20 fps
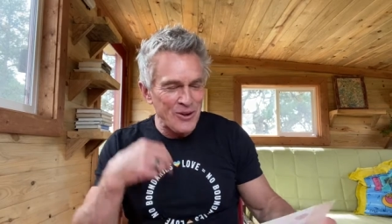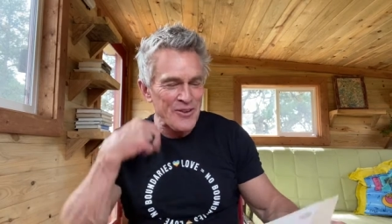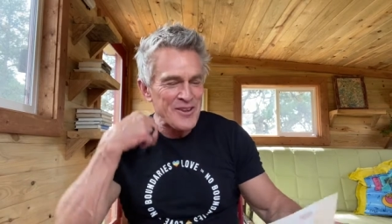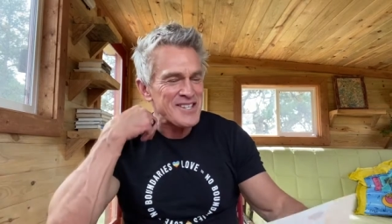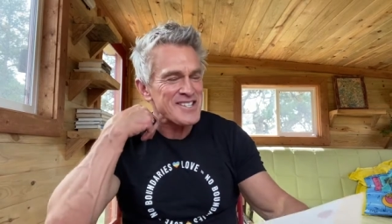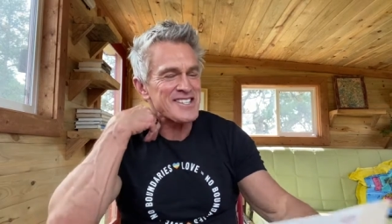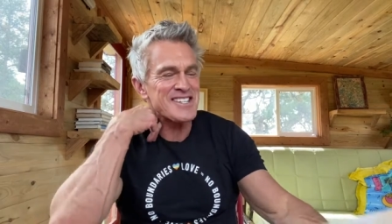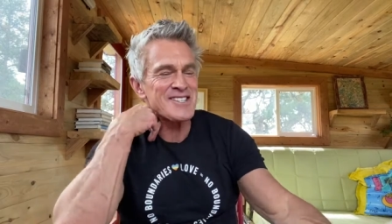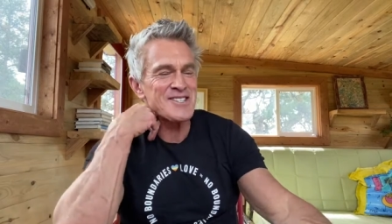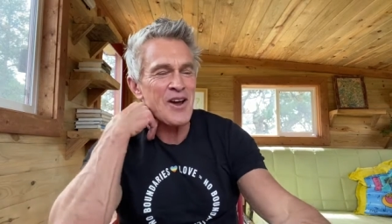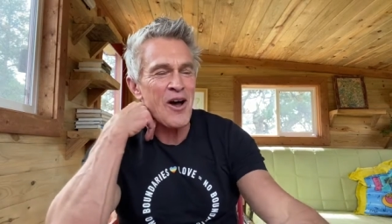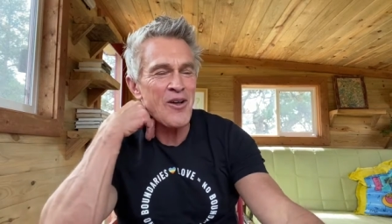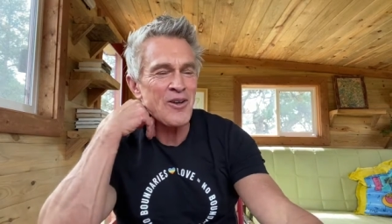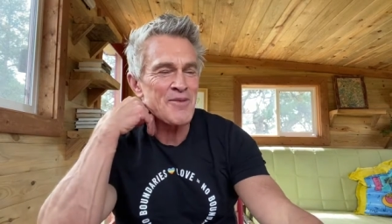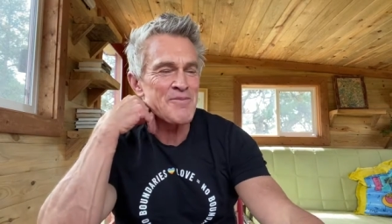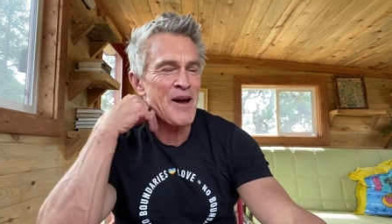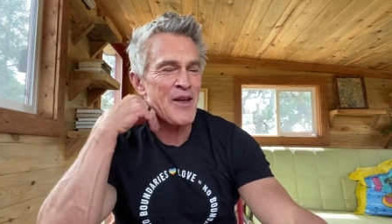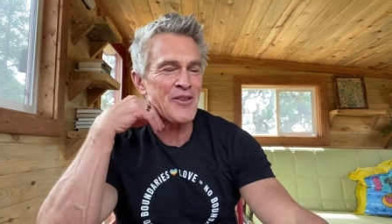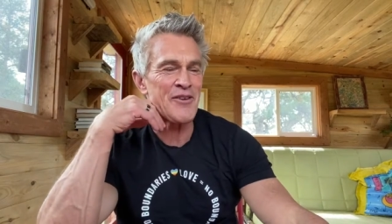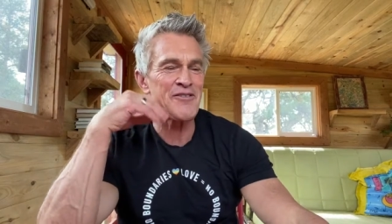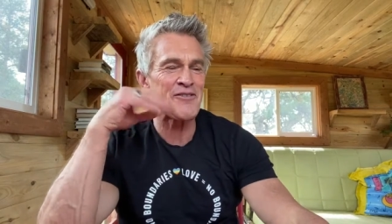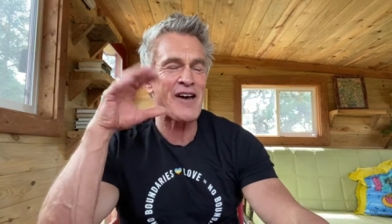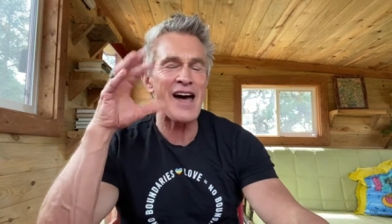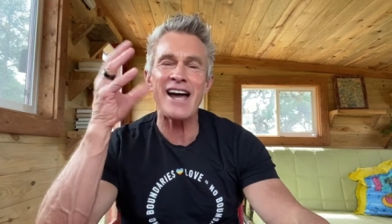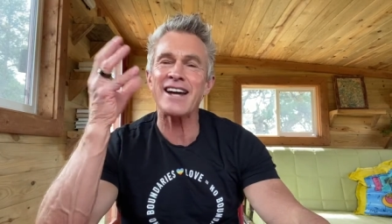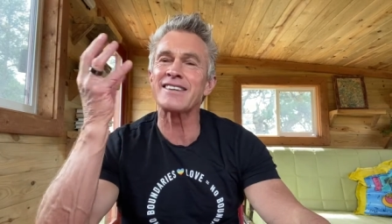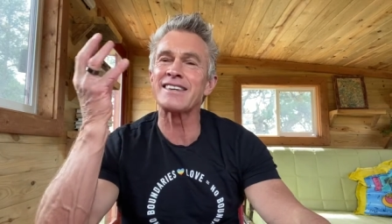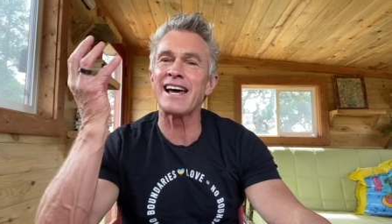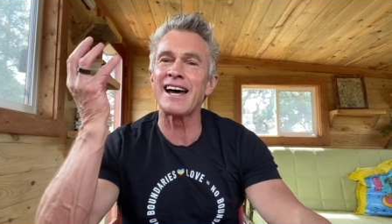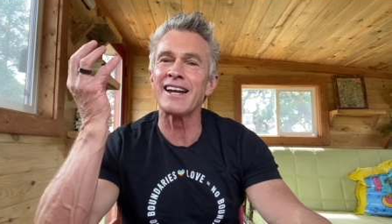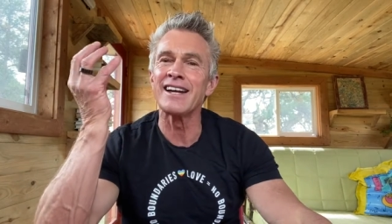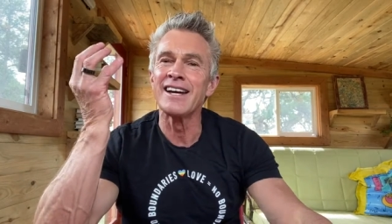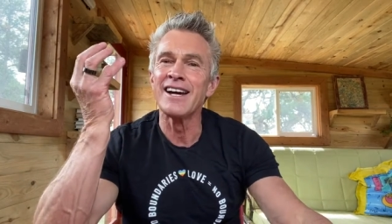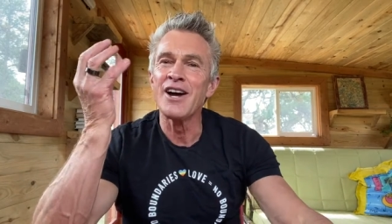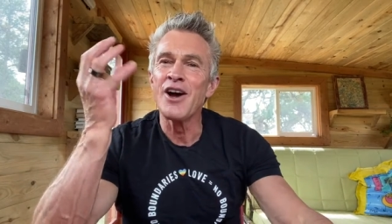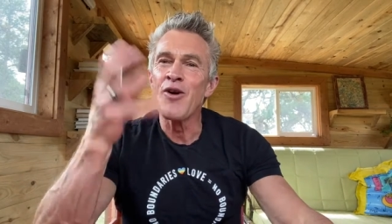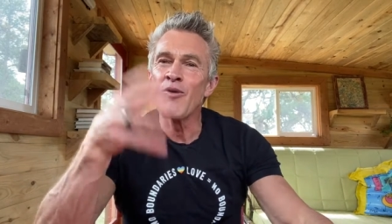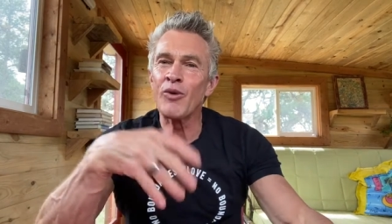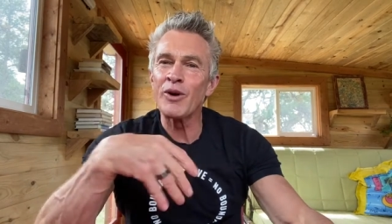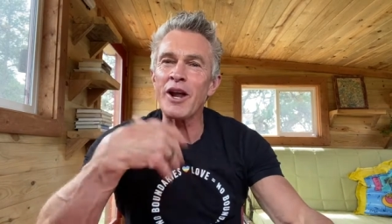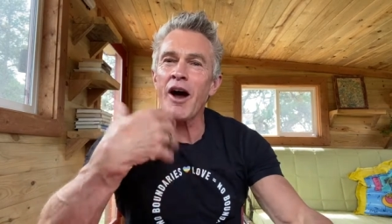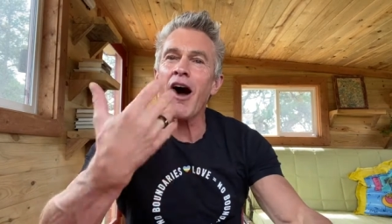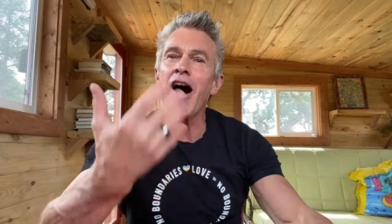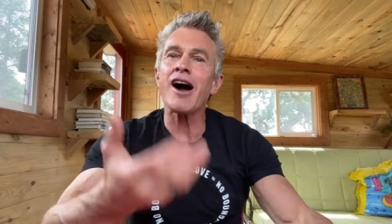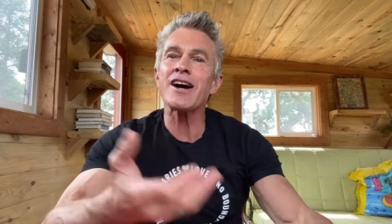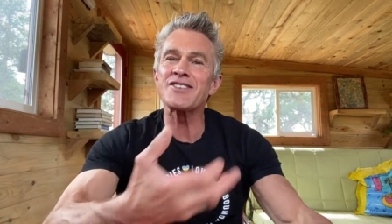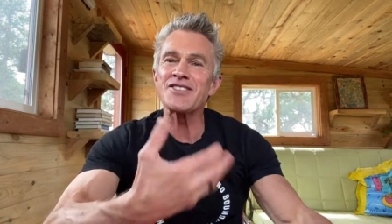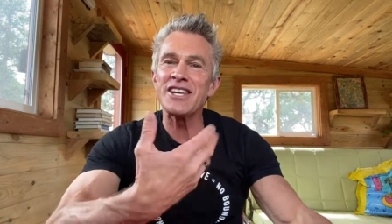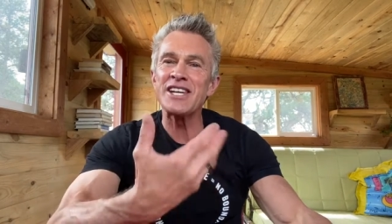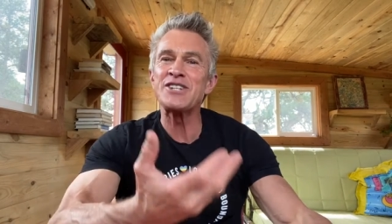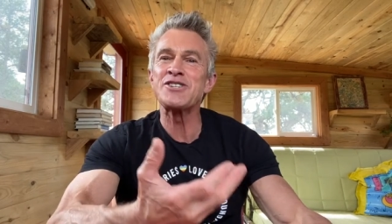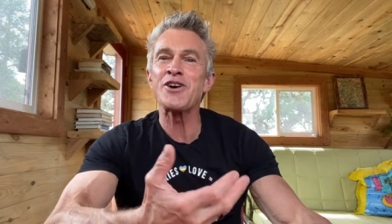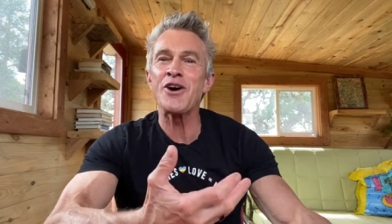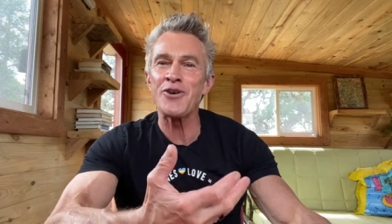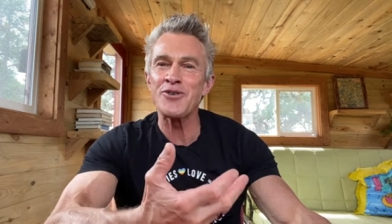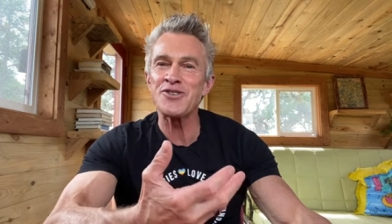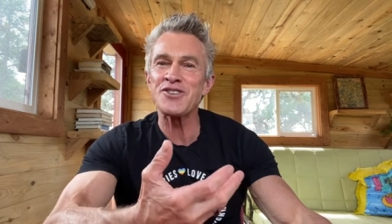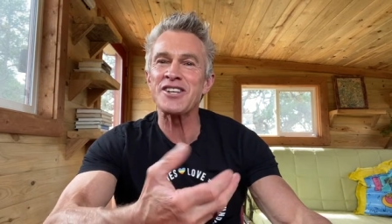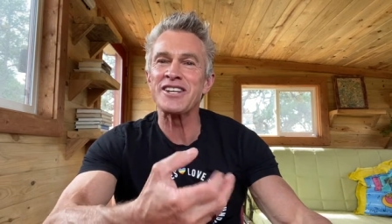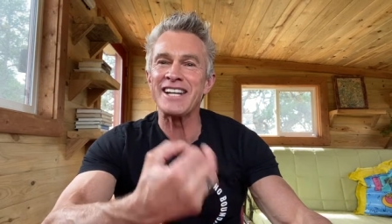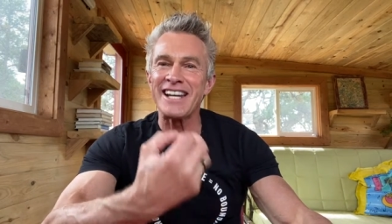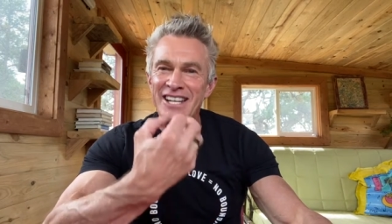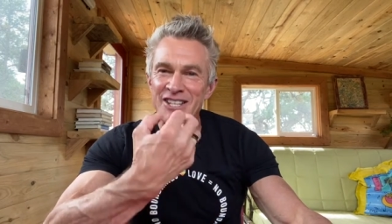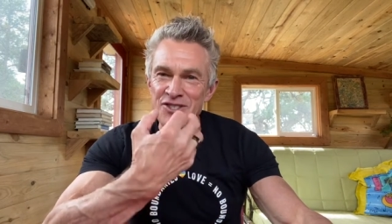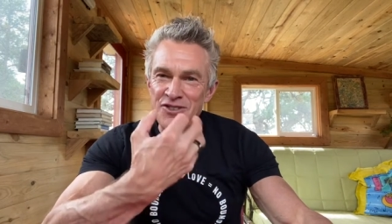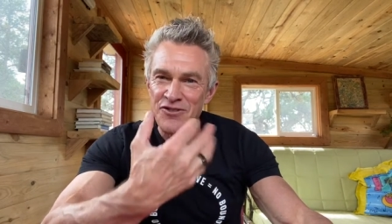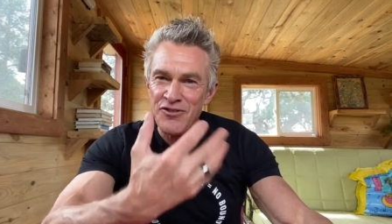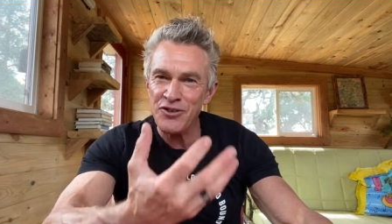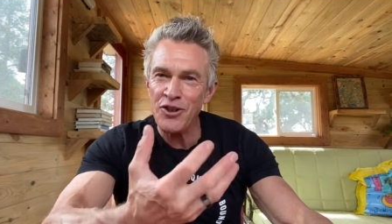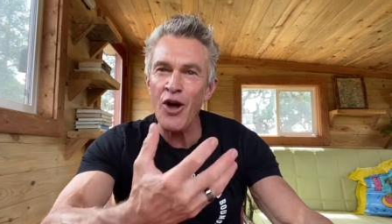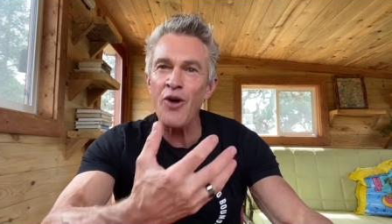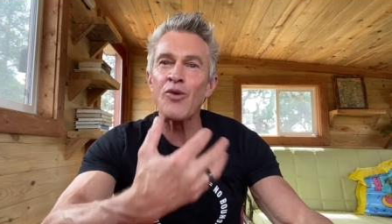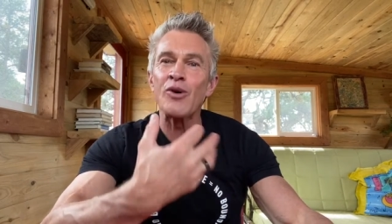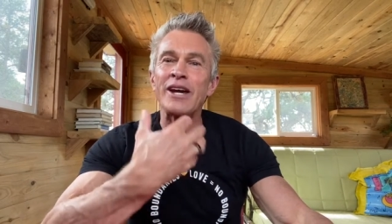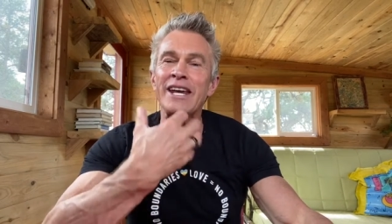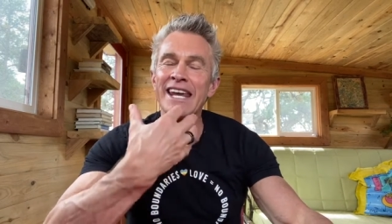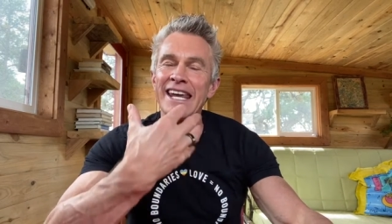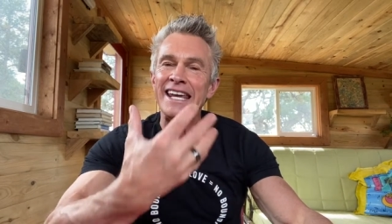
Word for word: This is all about the fact that when oxytocin is flowing